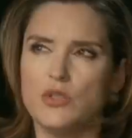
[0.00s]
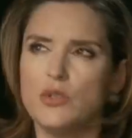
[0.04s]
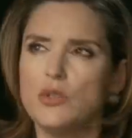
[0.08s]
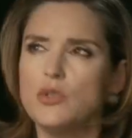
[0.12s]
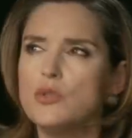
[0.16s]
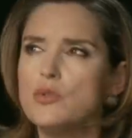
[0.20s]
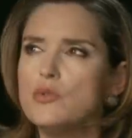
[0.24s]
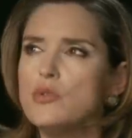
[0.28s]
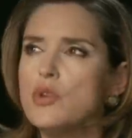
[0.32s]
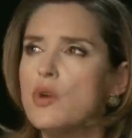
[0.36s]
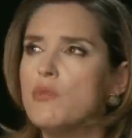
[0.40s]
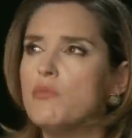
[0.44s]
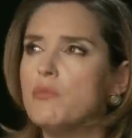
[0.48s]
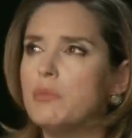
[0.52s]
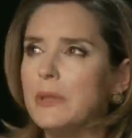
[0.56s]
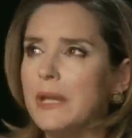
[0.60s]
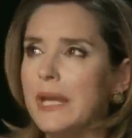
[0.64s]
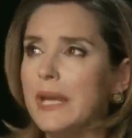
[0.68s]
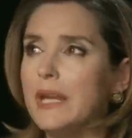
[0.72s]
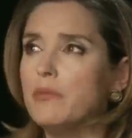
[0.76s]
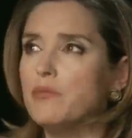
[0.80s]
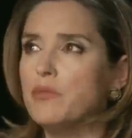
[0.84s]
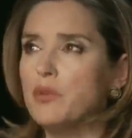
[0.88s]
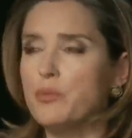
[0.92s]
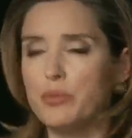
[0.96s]
So you don't
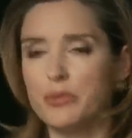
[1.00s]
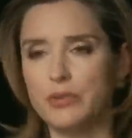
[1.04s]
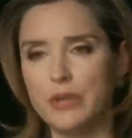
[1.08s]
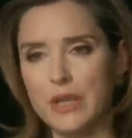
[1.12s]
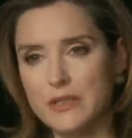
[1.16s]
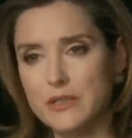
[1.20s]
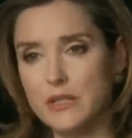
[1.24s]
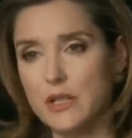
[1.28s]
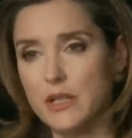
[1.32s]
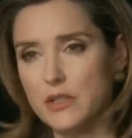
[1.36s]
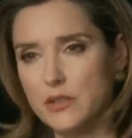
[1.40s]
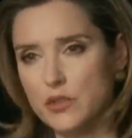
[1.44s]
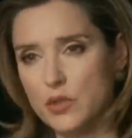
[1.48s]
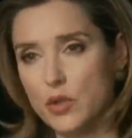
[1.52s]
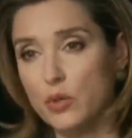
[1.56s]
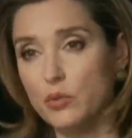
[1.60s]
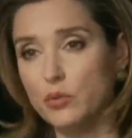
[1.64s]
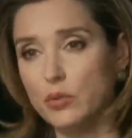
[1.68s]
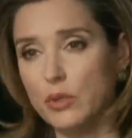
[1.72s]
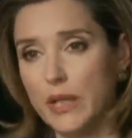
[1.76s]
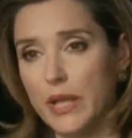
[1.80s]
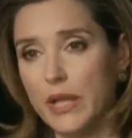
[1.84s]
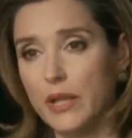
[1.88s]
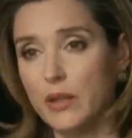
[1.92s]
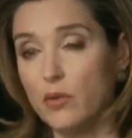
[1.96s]
blame the president's
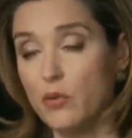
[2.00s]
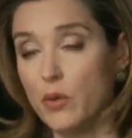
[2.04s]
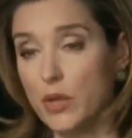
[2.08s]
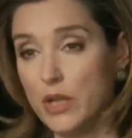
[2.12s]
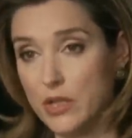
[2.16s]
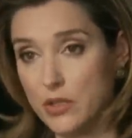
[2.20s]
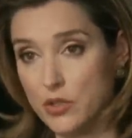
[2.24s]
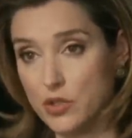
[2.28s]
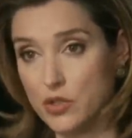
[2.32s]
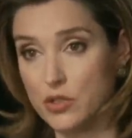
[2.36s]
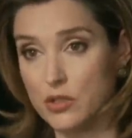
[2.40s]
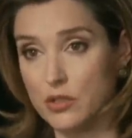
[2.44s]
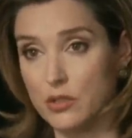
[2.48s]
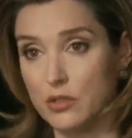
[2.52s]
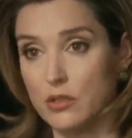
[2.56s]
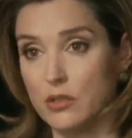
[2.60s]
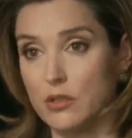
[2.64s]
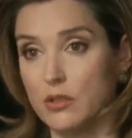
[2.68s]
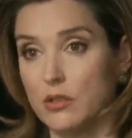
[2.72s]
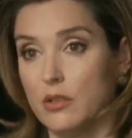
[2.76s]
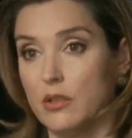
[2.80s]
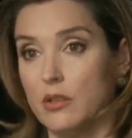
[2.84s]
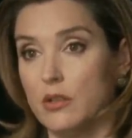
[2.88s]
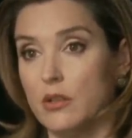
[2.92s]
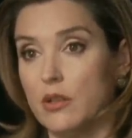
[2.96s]
own language
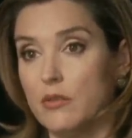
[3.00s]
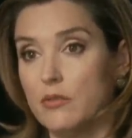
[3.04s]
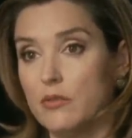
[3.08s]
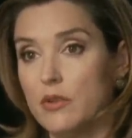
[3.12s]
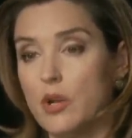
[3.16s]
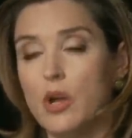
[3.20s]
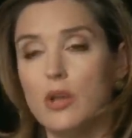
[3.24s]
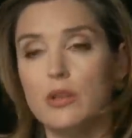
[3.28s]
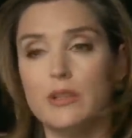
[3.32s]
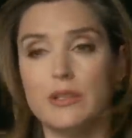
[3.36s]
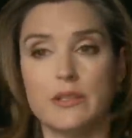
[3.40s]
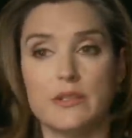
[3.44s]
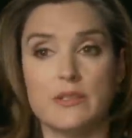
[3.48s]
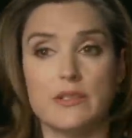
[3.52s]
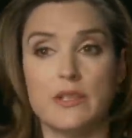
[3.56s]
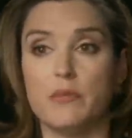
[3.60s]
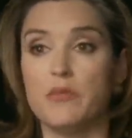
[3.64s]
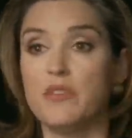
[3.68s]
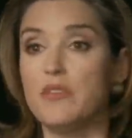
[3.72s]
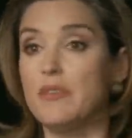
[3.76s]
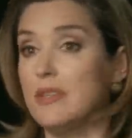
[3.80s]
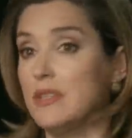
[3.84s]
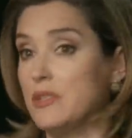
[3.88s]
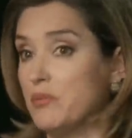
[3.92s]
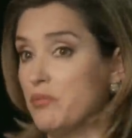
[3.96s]
of calling
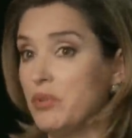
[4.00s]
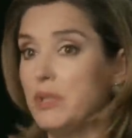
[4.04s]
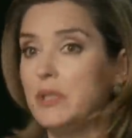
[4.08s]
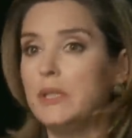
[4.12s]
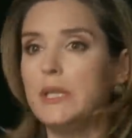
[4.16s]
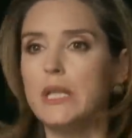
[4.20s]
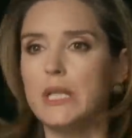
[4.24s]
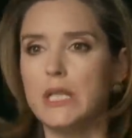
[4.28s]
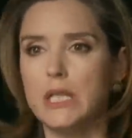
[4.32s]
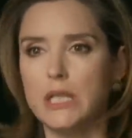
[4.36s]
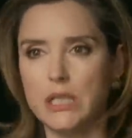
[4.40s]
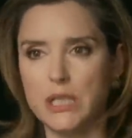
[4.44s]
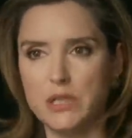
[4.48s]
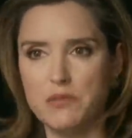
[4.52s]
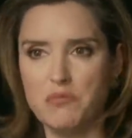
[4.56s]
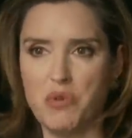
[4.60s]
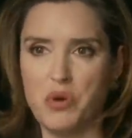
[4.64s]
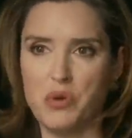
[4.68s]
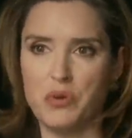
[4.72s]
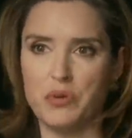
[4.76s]
some of this politically